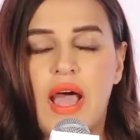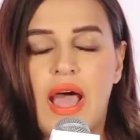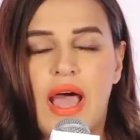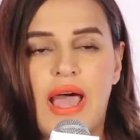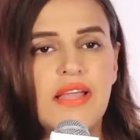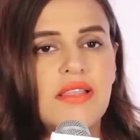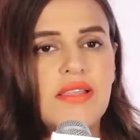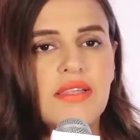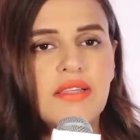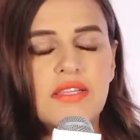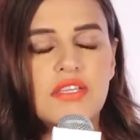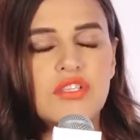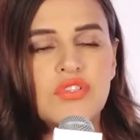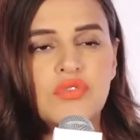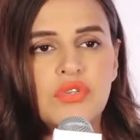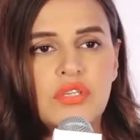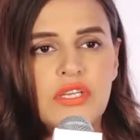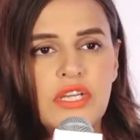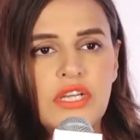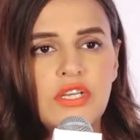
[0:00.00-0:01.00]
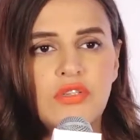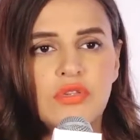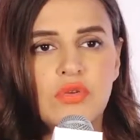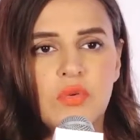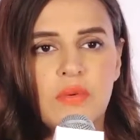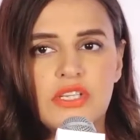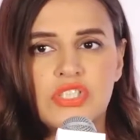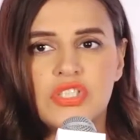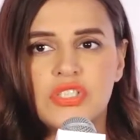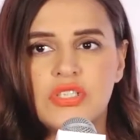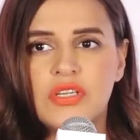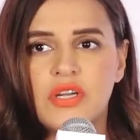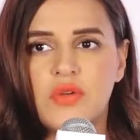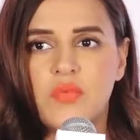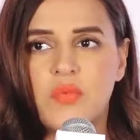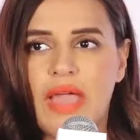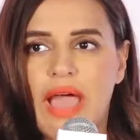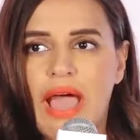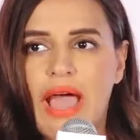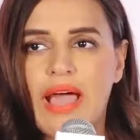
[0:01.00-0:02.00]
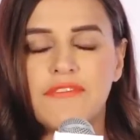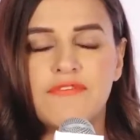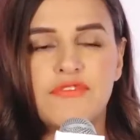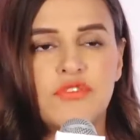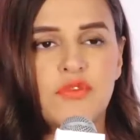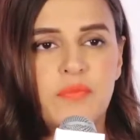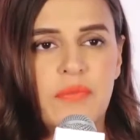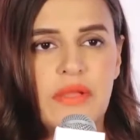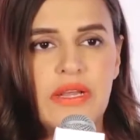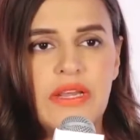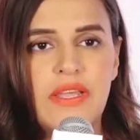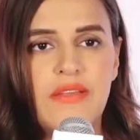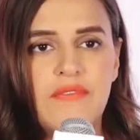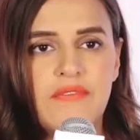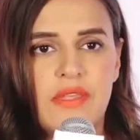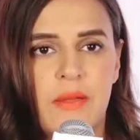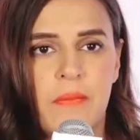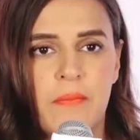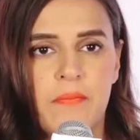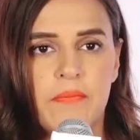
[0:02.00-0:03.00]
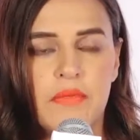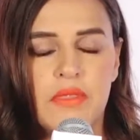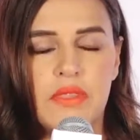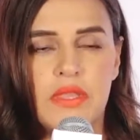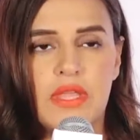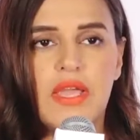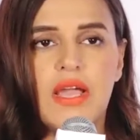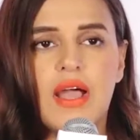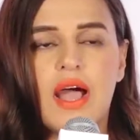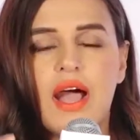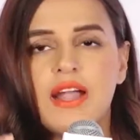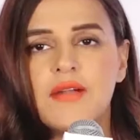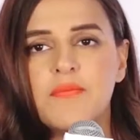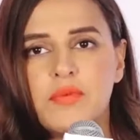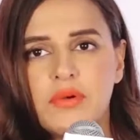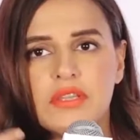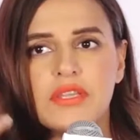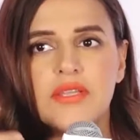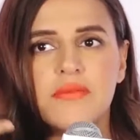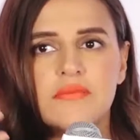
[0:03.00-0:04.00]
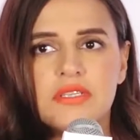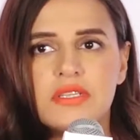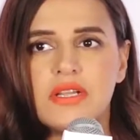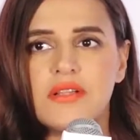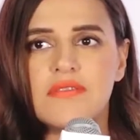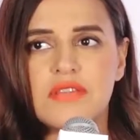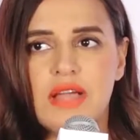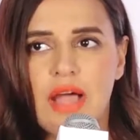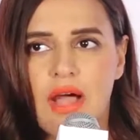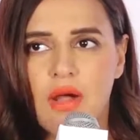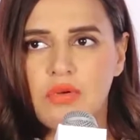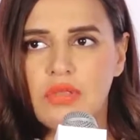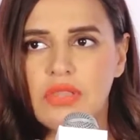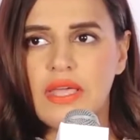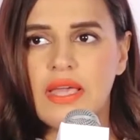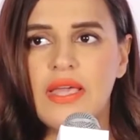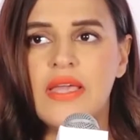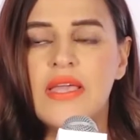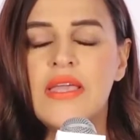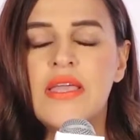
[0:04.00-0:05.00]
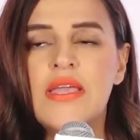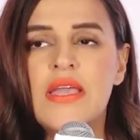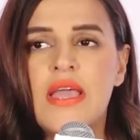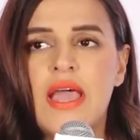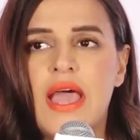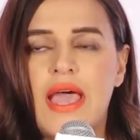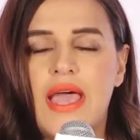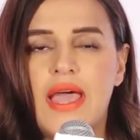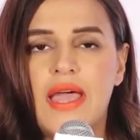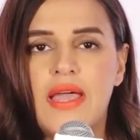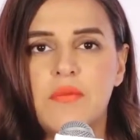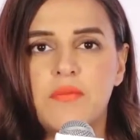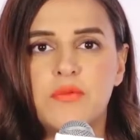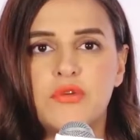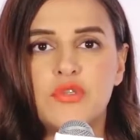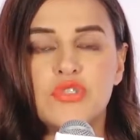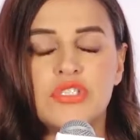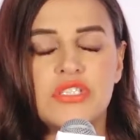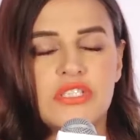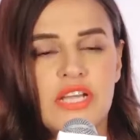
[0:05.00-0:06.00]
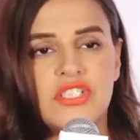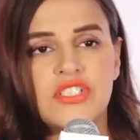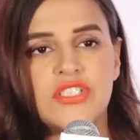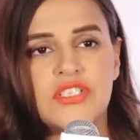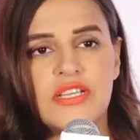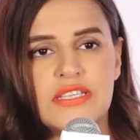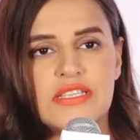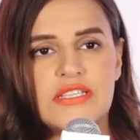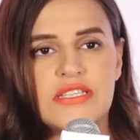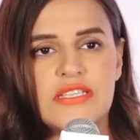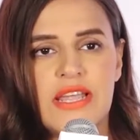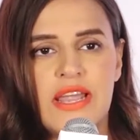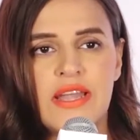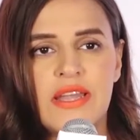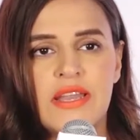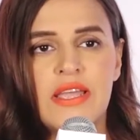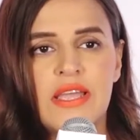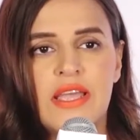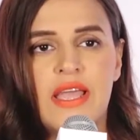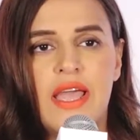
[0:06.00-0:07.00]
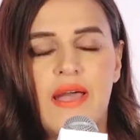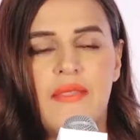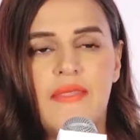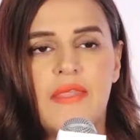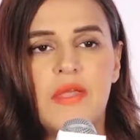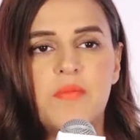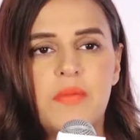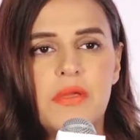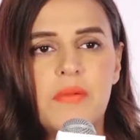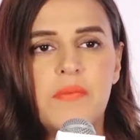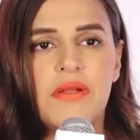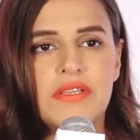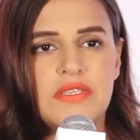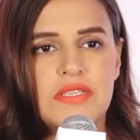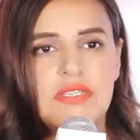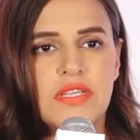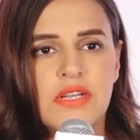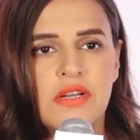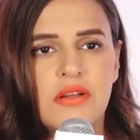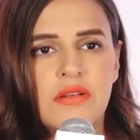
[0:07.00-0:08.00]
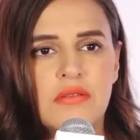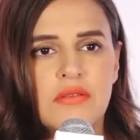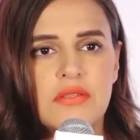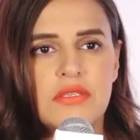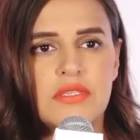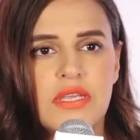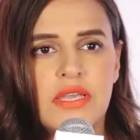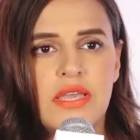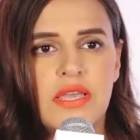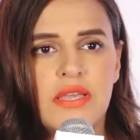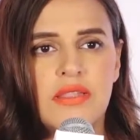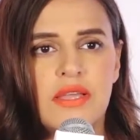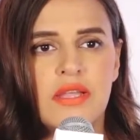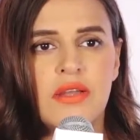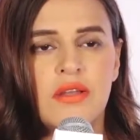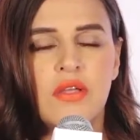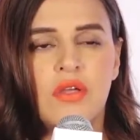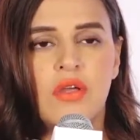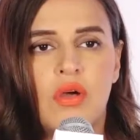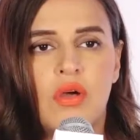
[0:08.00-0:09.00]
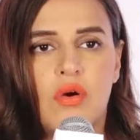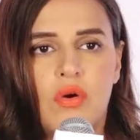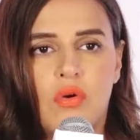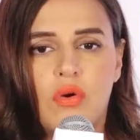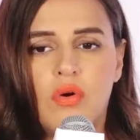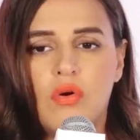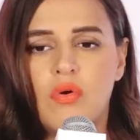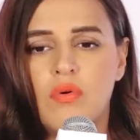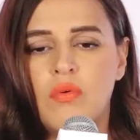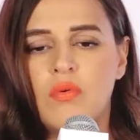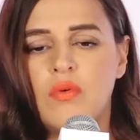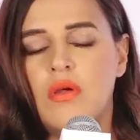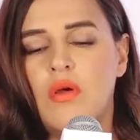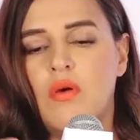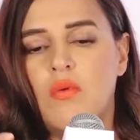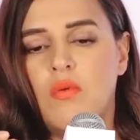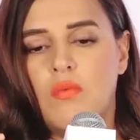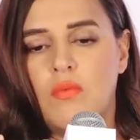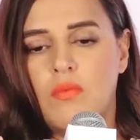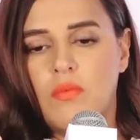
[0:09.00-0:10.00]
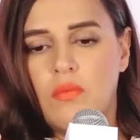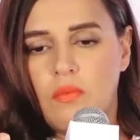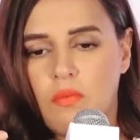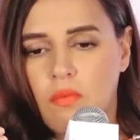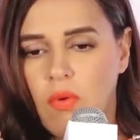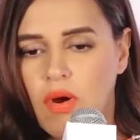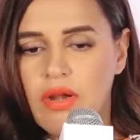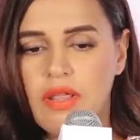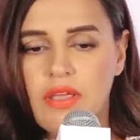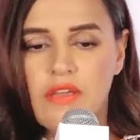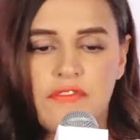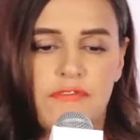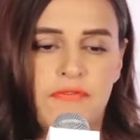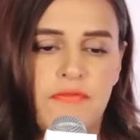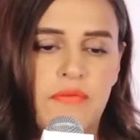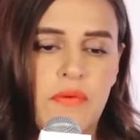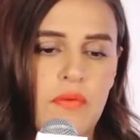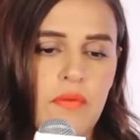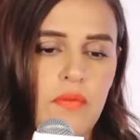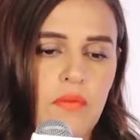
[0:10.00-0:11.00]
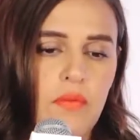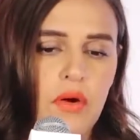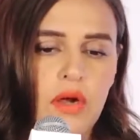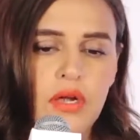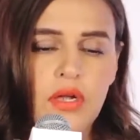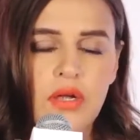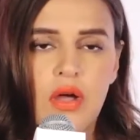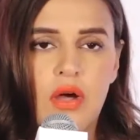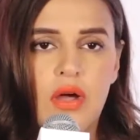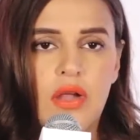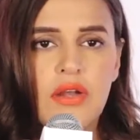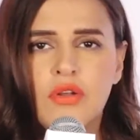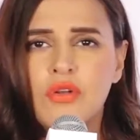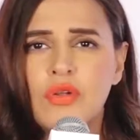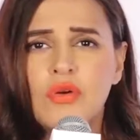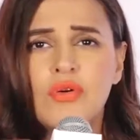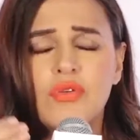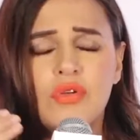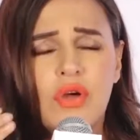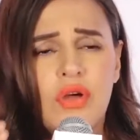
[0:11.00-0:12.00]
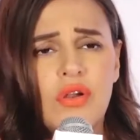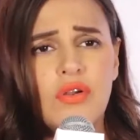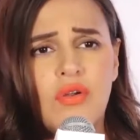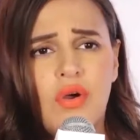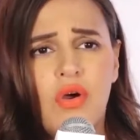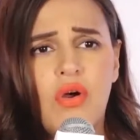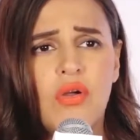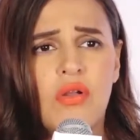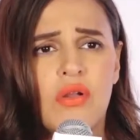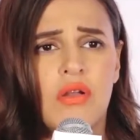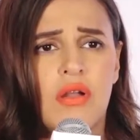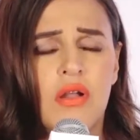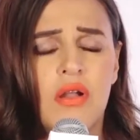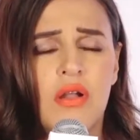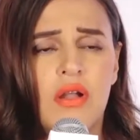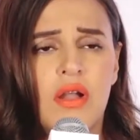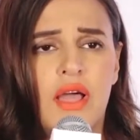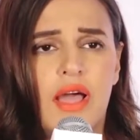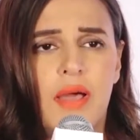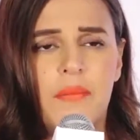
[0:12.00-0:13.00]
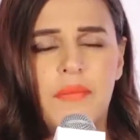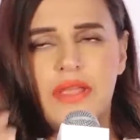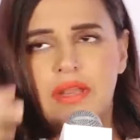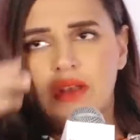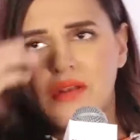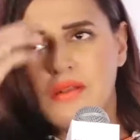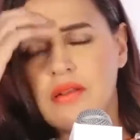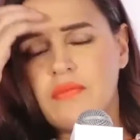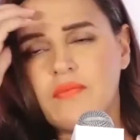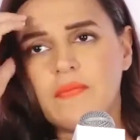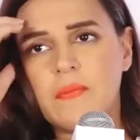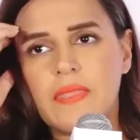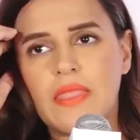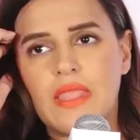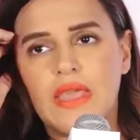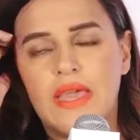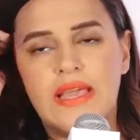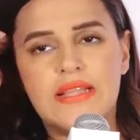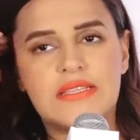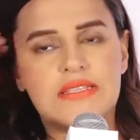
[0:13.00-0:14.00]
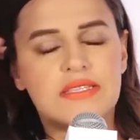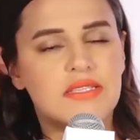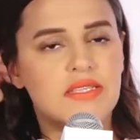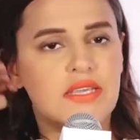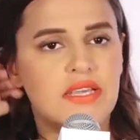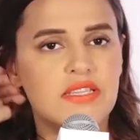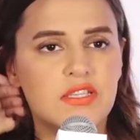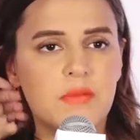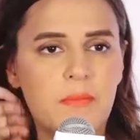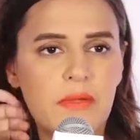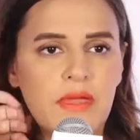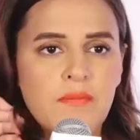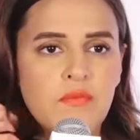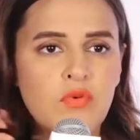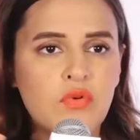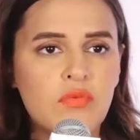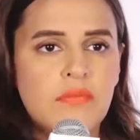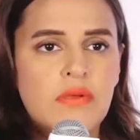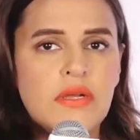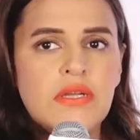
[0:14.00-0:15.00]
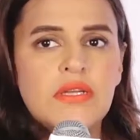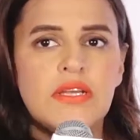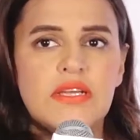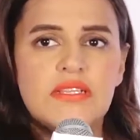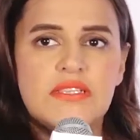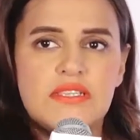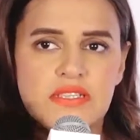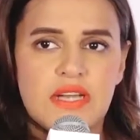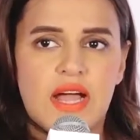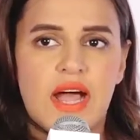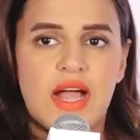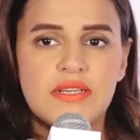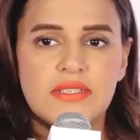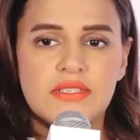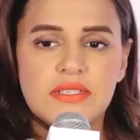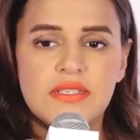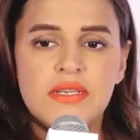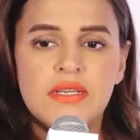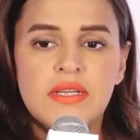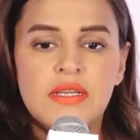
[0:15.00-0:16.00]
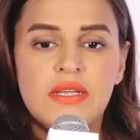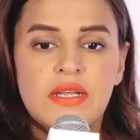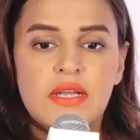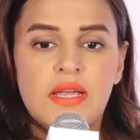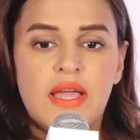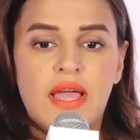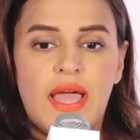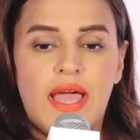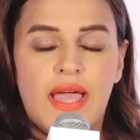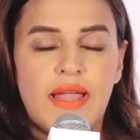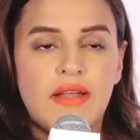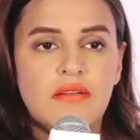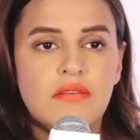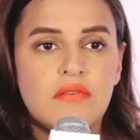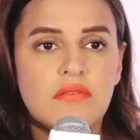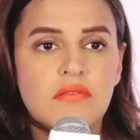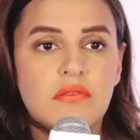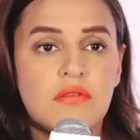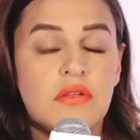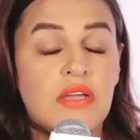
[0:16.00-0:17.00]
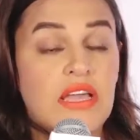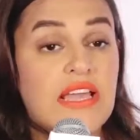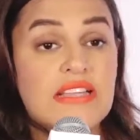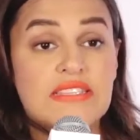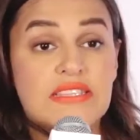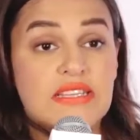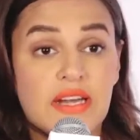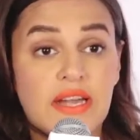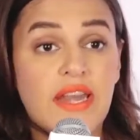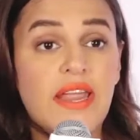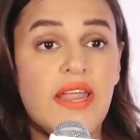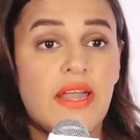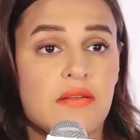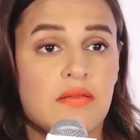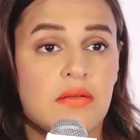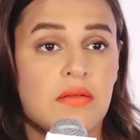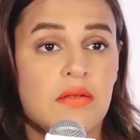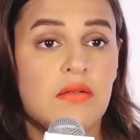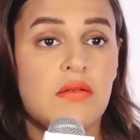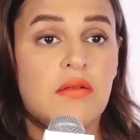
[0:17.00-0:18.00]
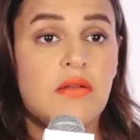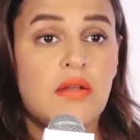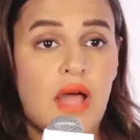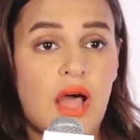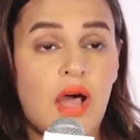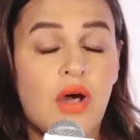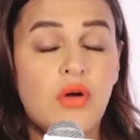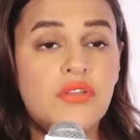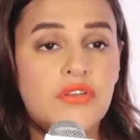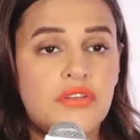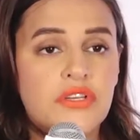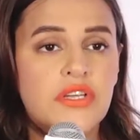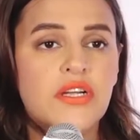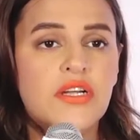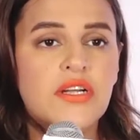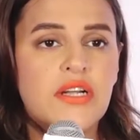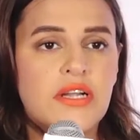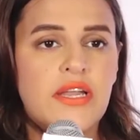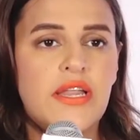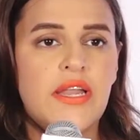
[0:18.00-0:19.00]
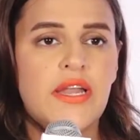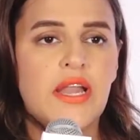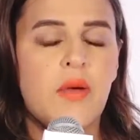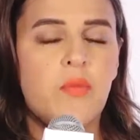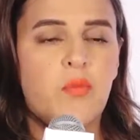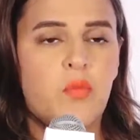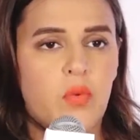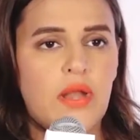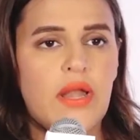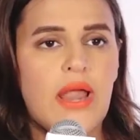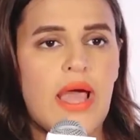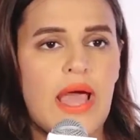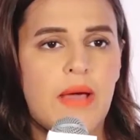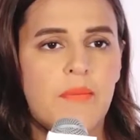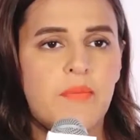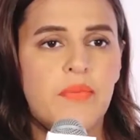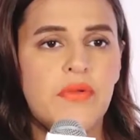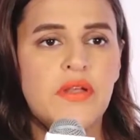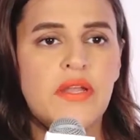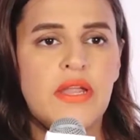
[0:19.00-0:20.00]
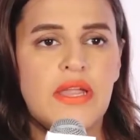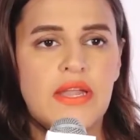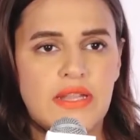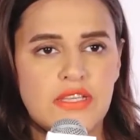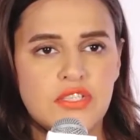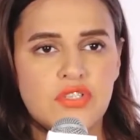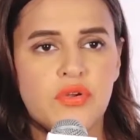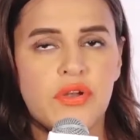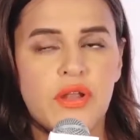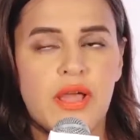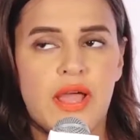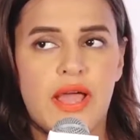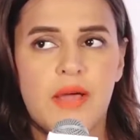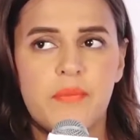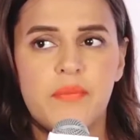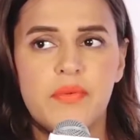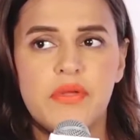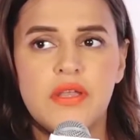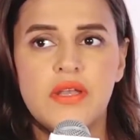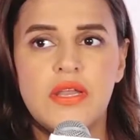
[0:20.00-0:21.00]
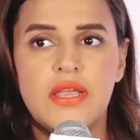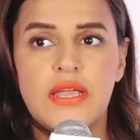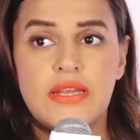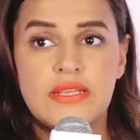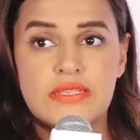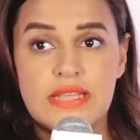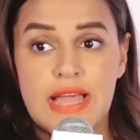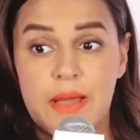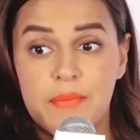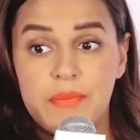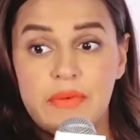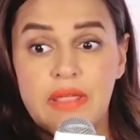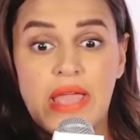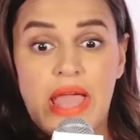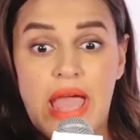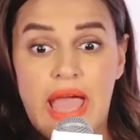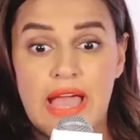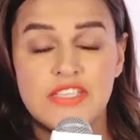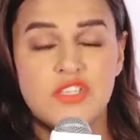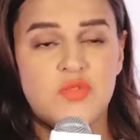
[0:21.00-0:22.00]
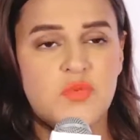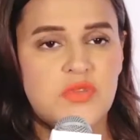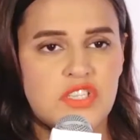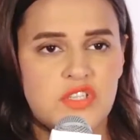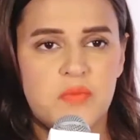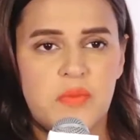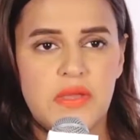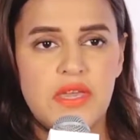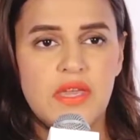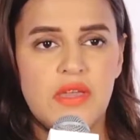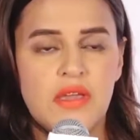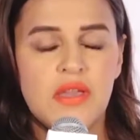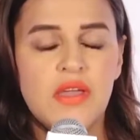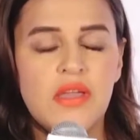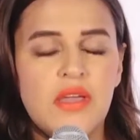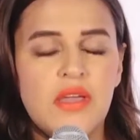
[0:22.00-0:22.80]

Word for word: I think there's no need to question it. We have to believe them. They can't put themselves out there uh, to such an extent, and then people are still saying that, oh, what if, what not? No, not at all. I mean, it's it's a big movement. It started, and it's great. Now the real cleanup will happen. It is going to happen. It is happening as we speak,